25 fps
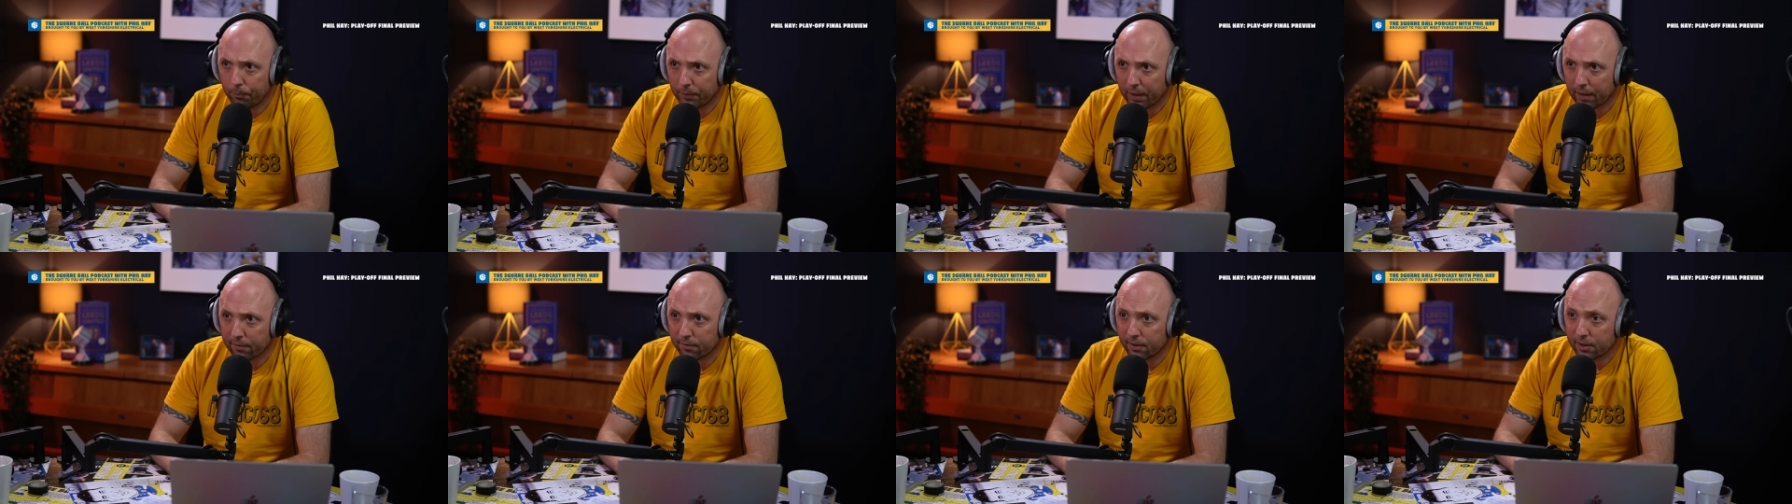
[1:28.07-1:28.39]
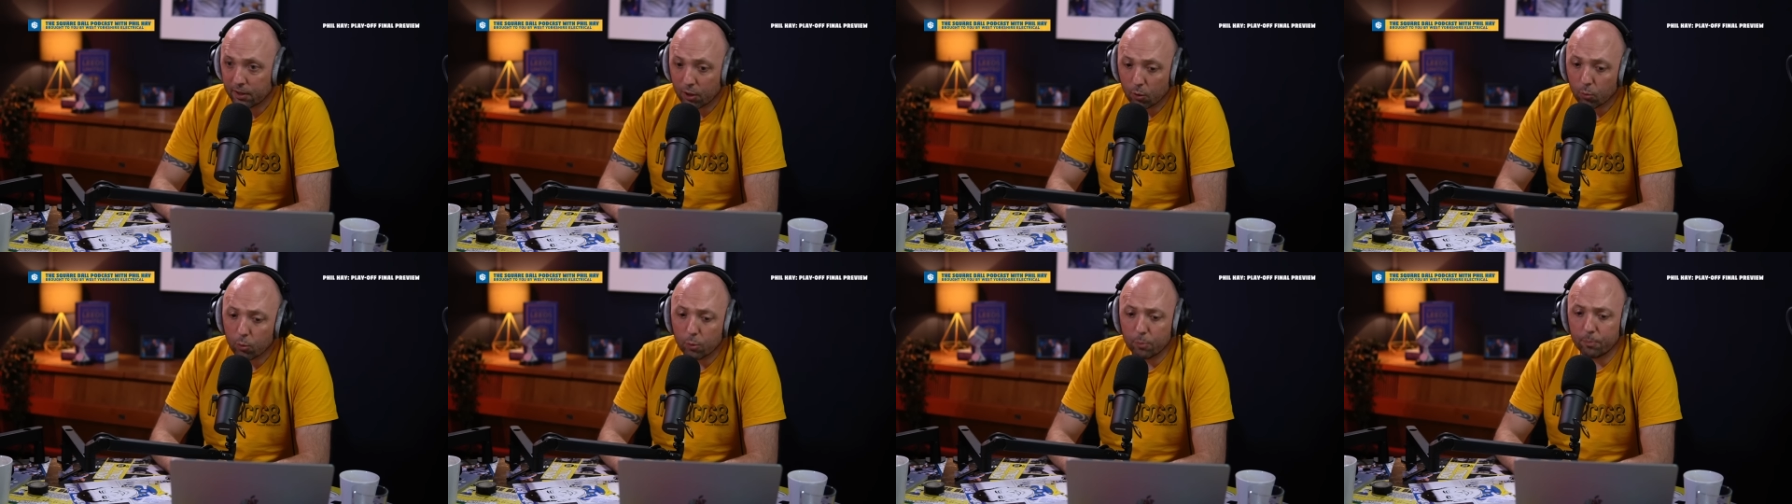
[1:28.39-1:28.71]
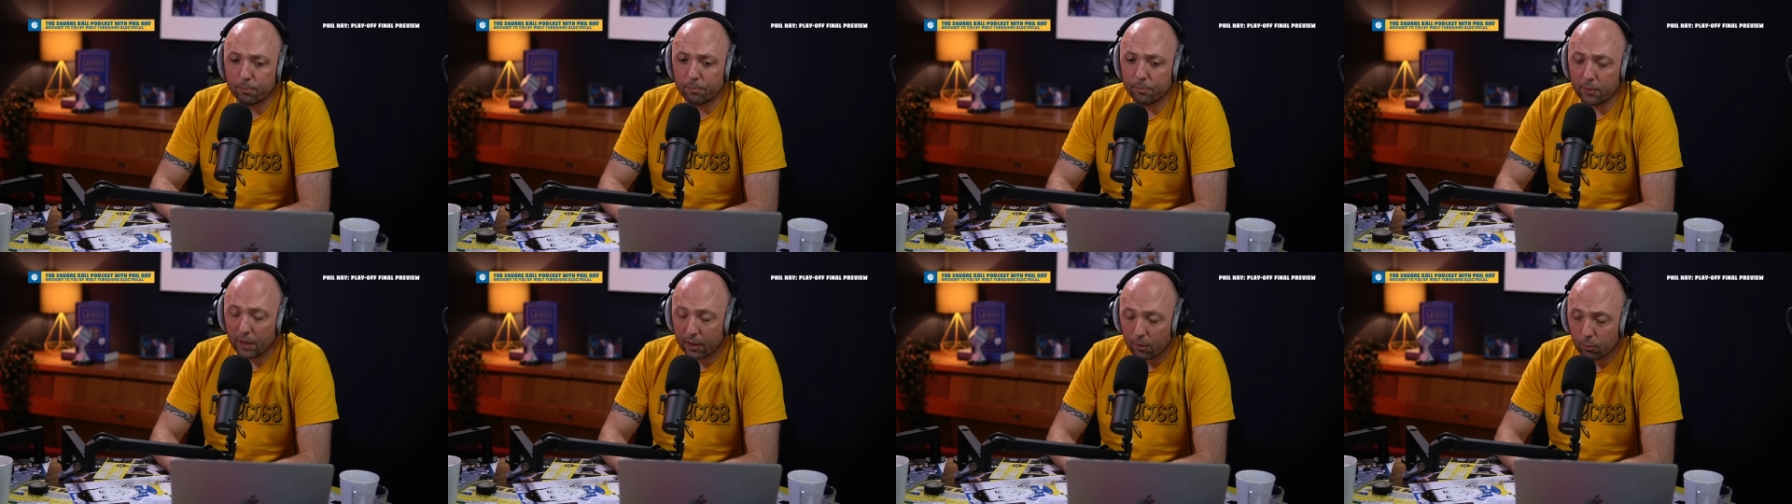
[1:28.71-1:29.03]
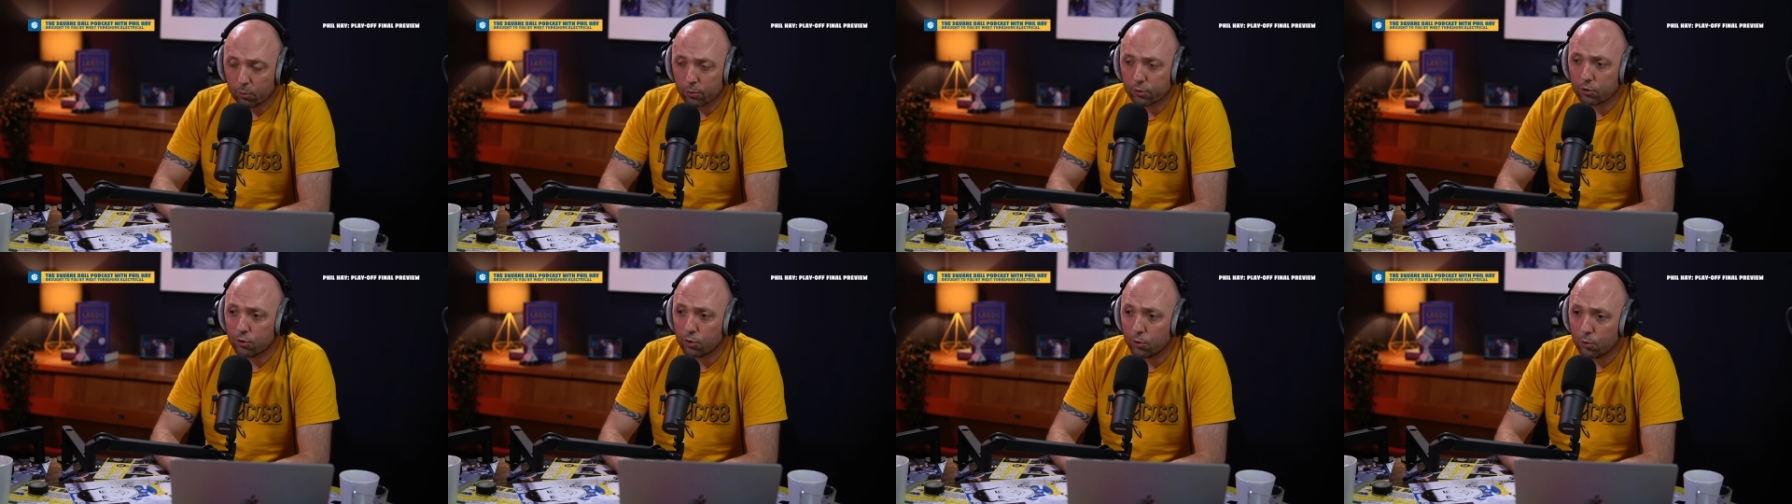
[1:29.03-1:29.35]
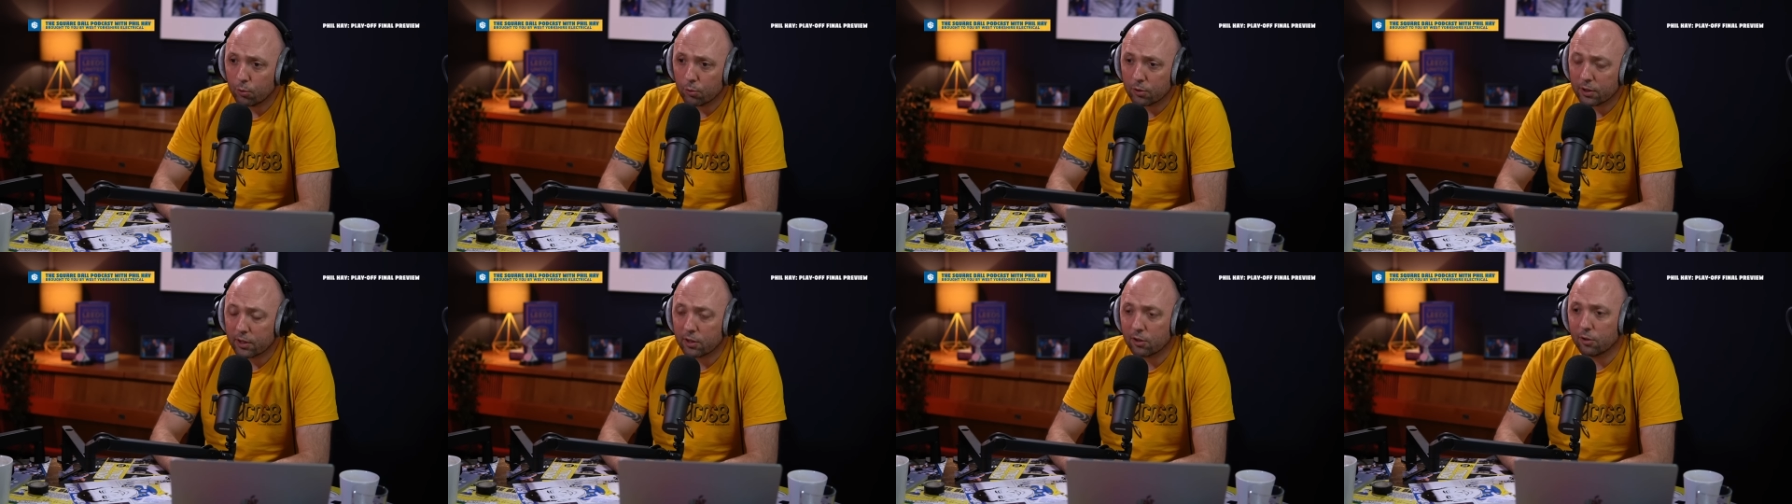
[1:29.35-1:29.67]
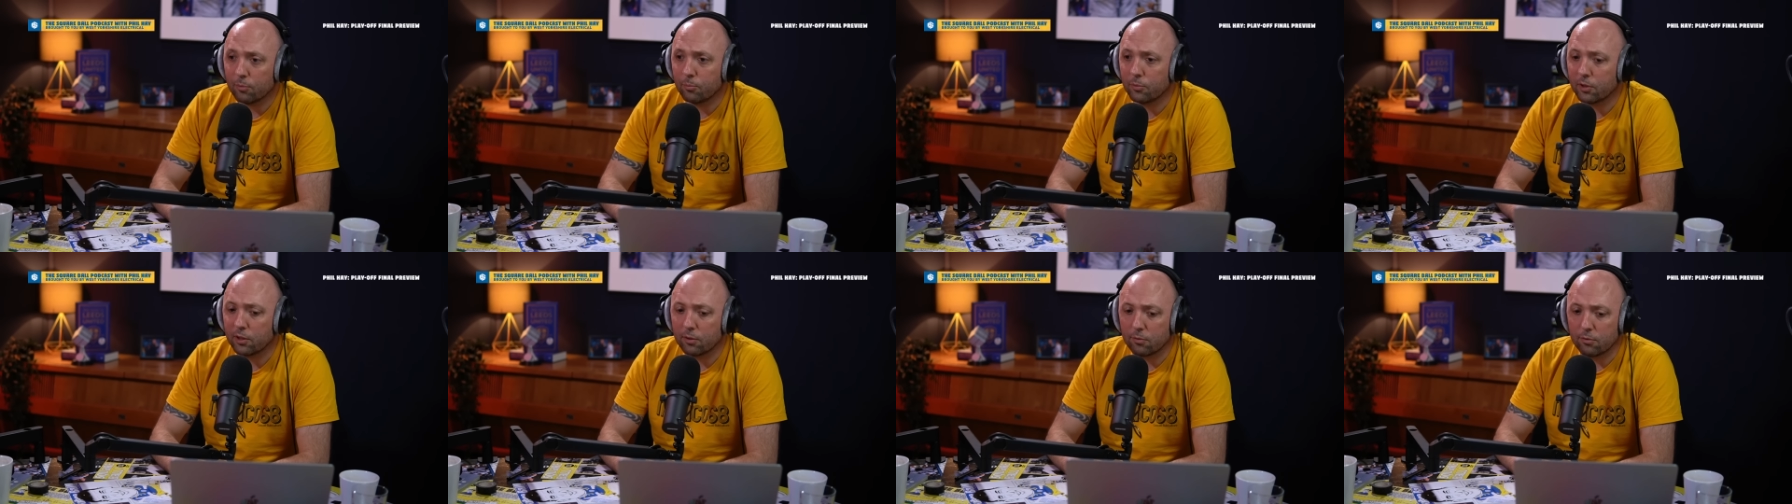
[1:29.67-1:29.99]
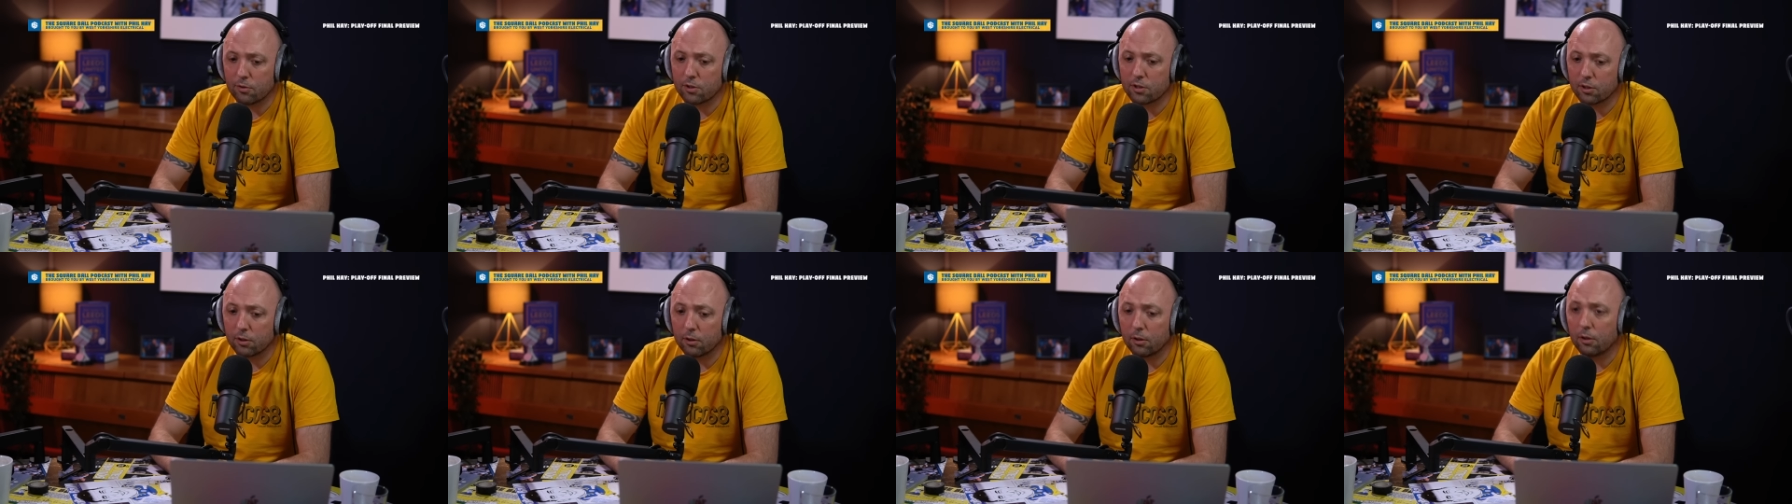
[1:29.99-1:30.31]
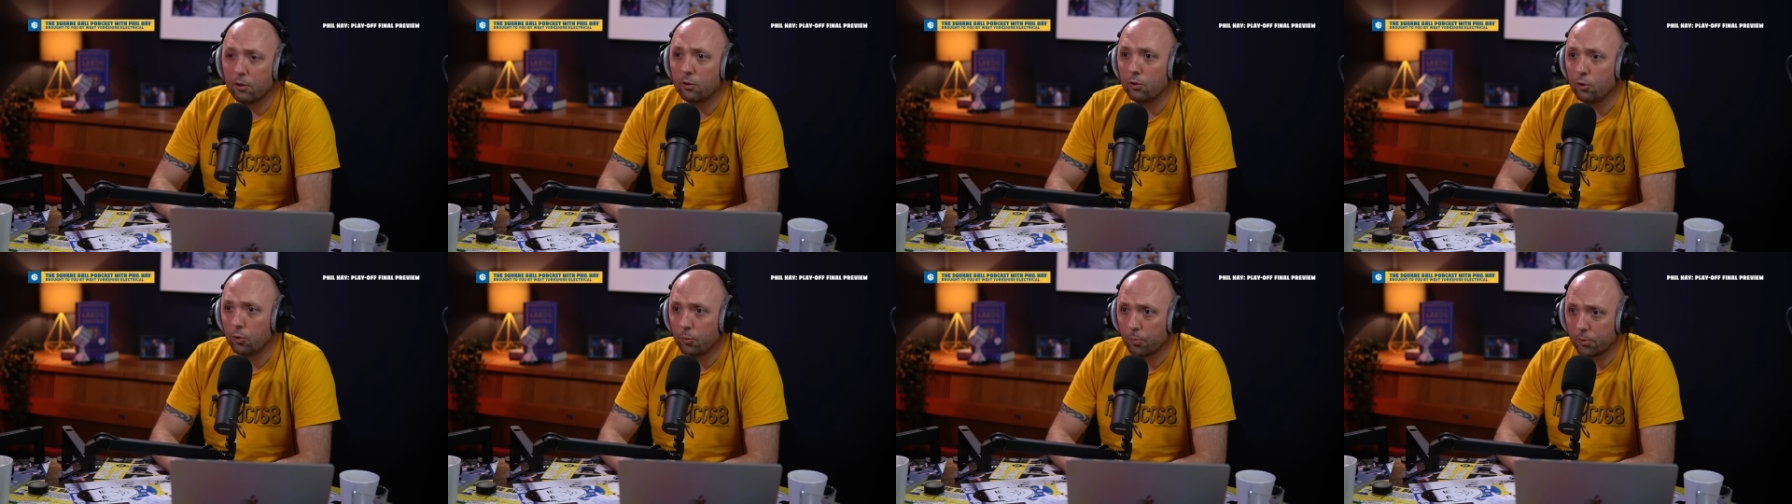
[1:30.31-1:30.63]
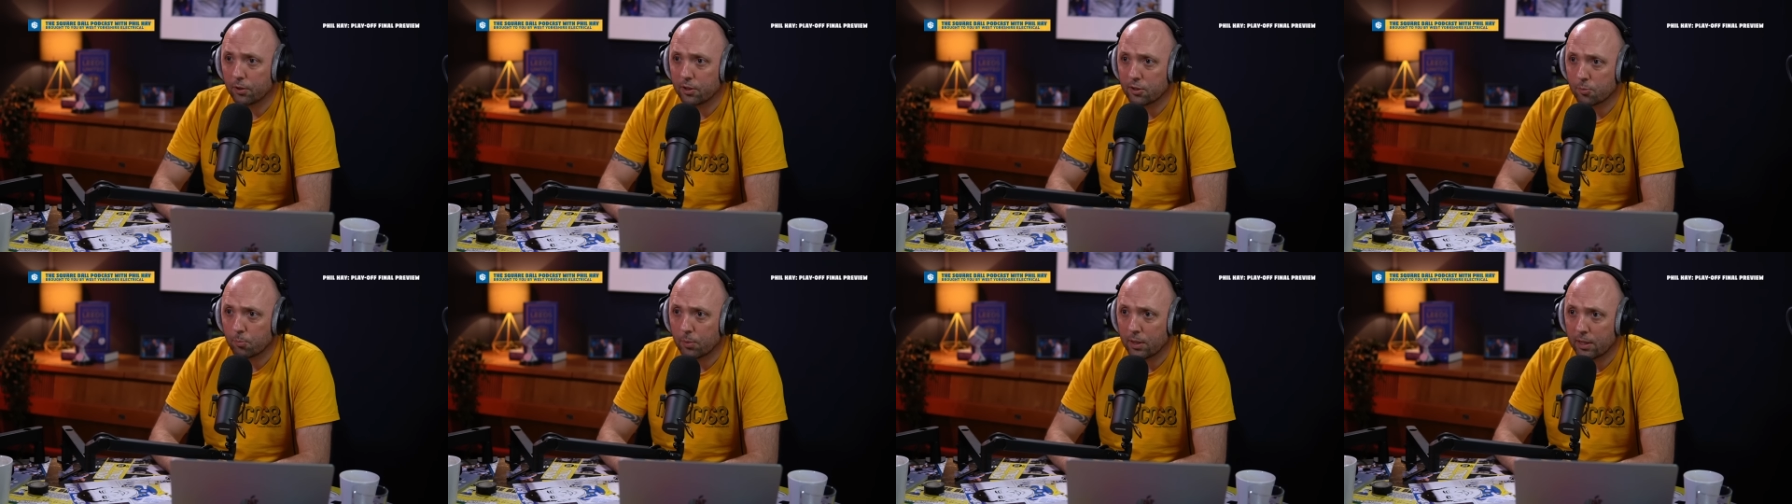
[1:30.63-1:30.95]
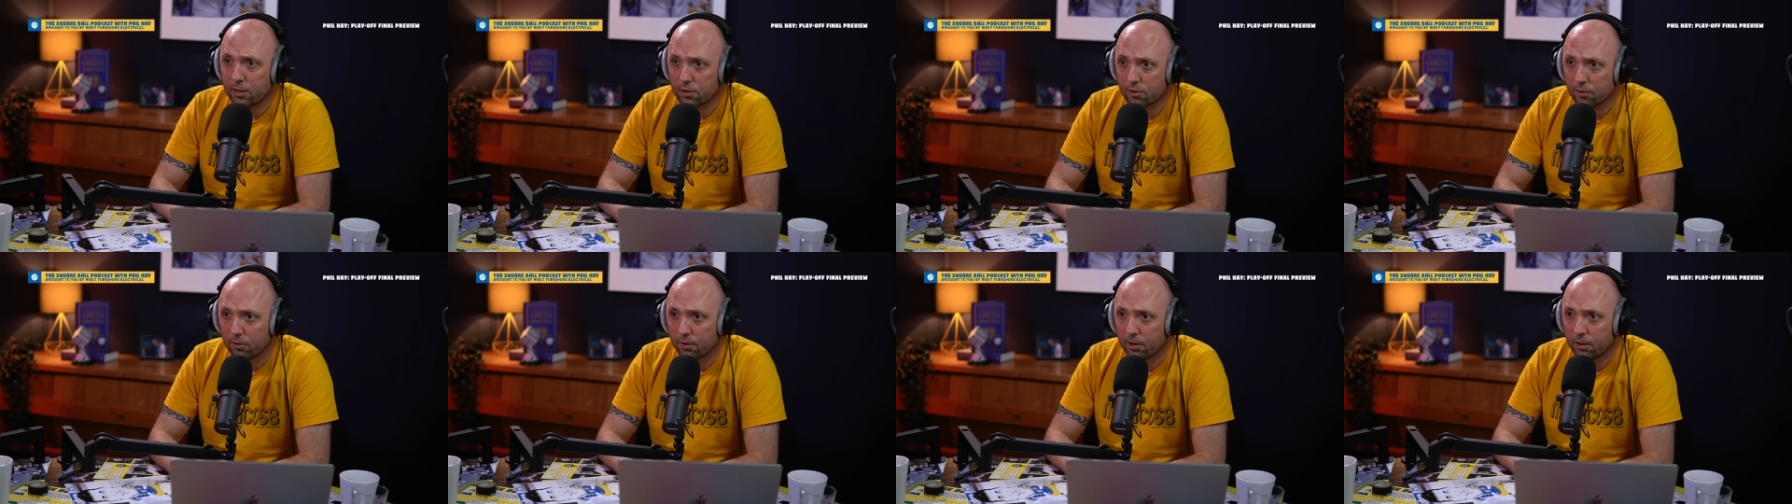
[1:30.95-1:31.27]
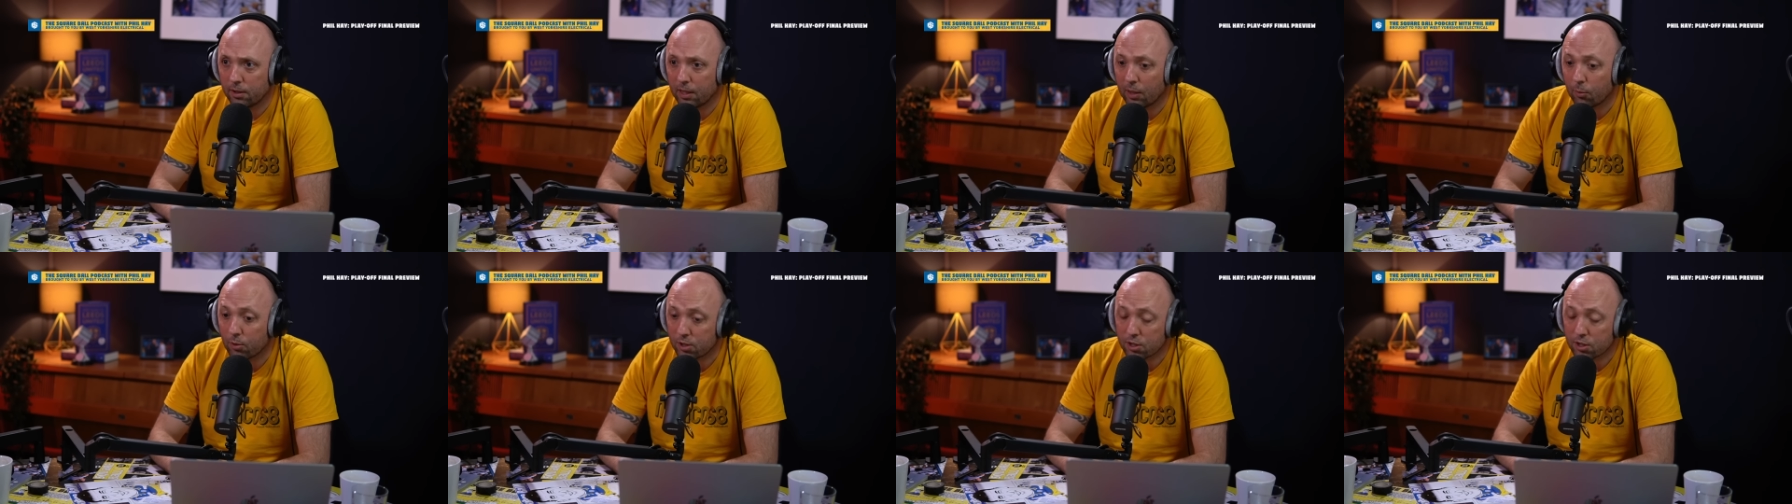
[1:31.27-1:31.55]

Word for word: I think it will it will totally come down to who plays best on the day,